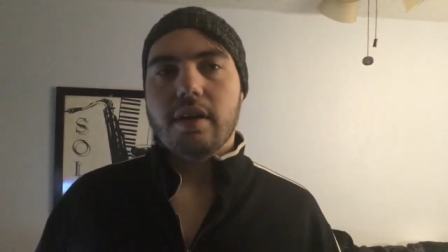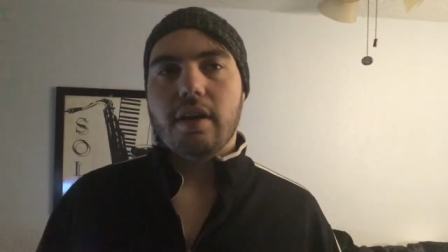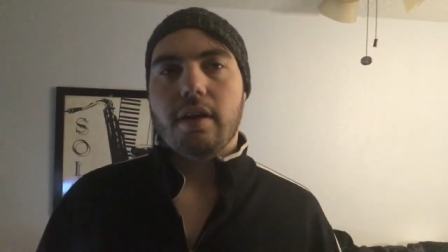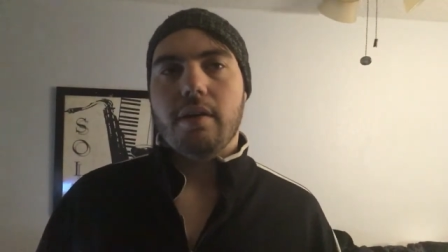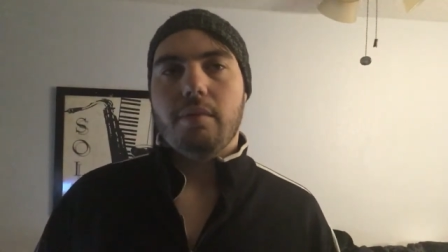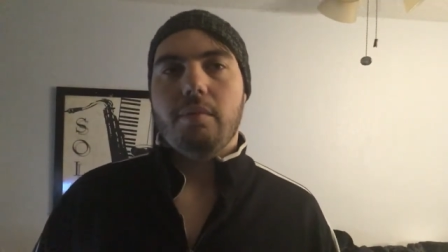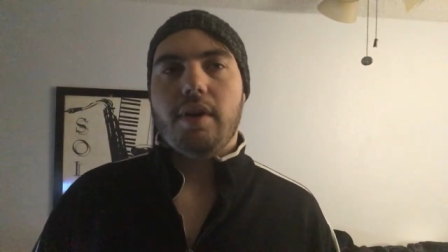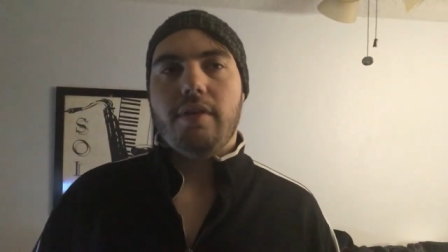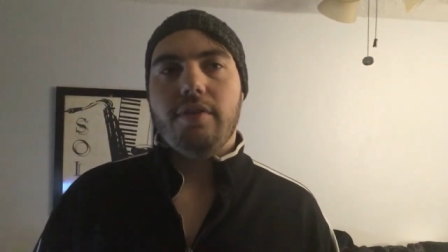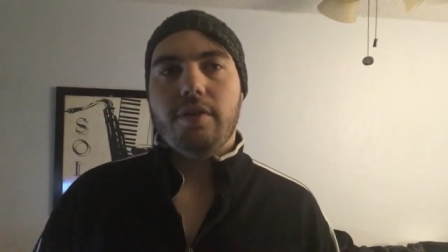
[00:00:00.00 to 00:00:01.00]
And
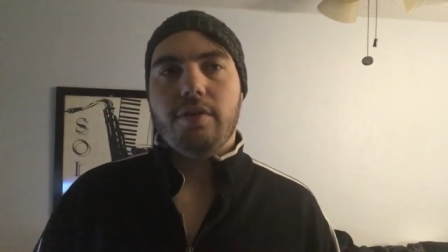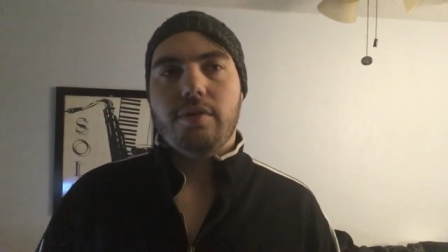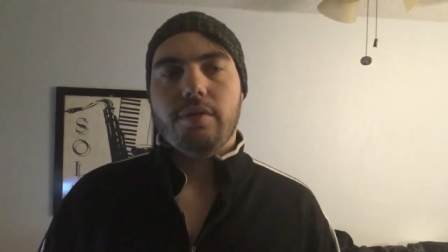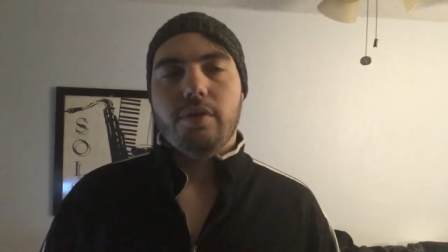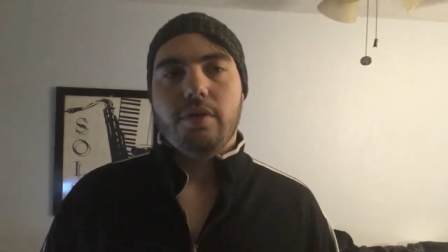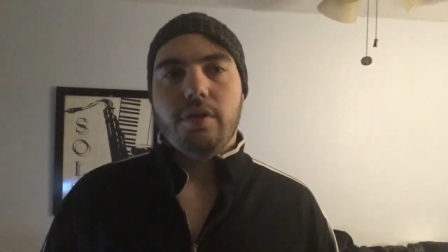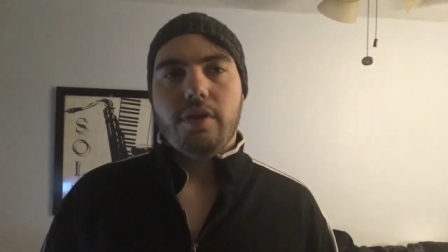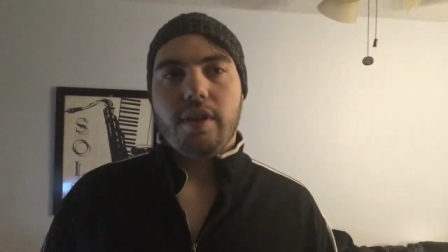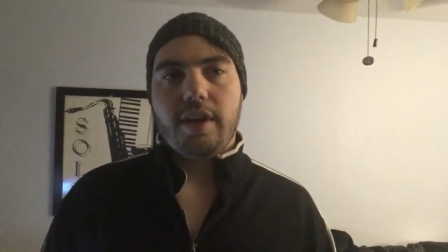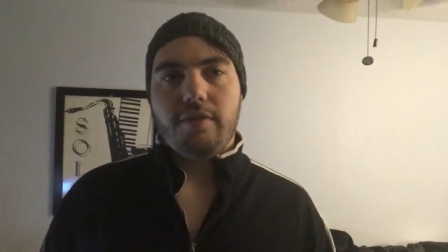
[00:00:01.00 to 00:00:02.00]
I feel
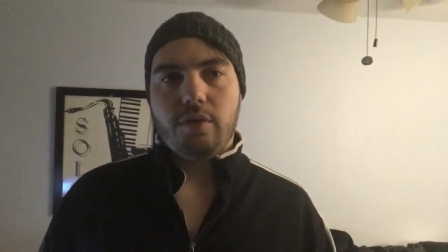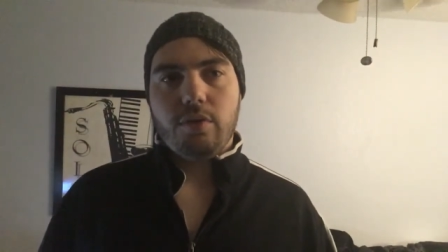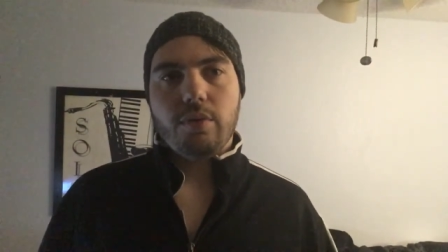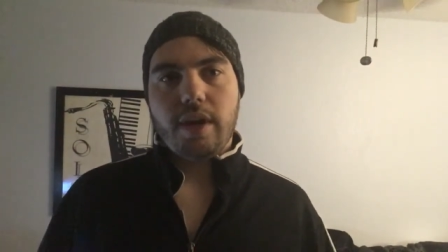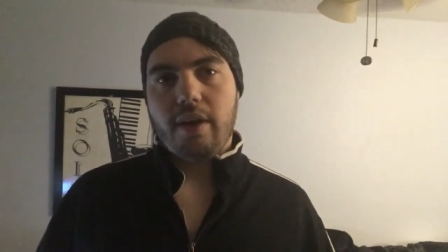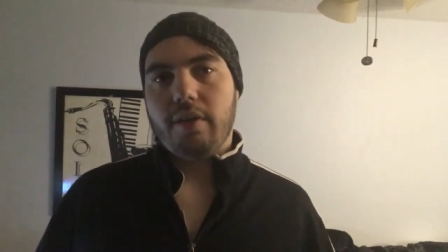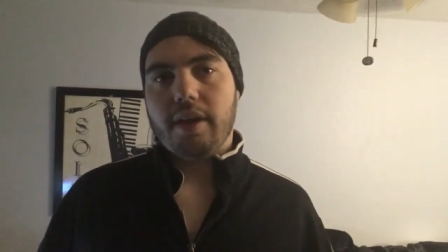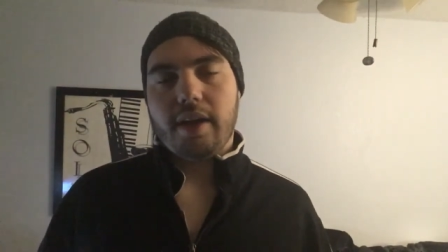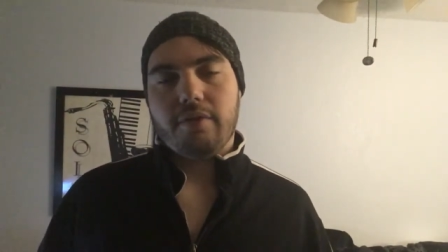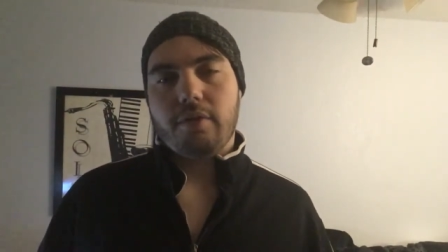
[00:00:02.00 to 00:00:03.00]
that if you quit out
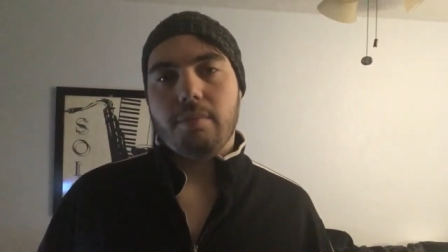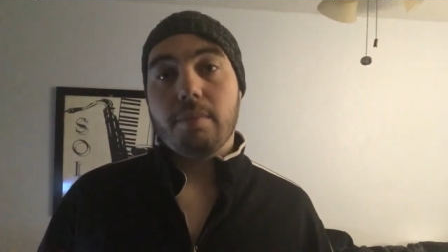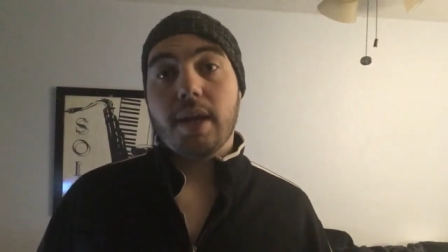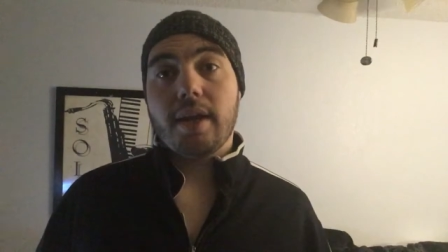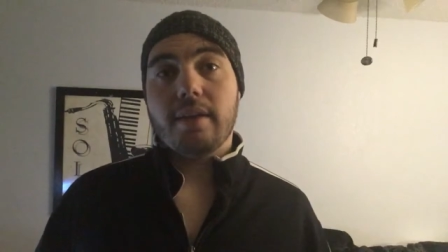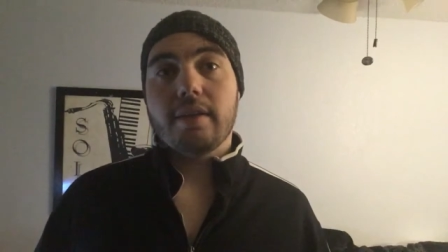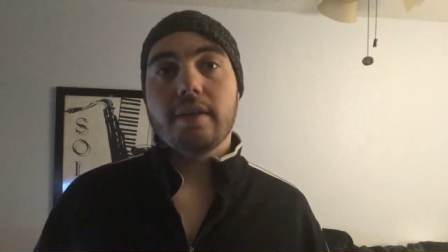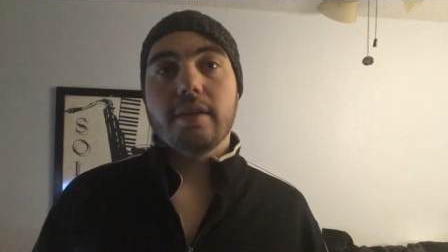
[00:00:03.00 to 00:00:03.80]
like after a minute,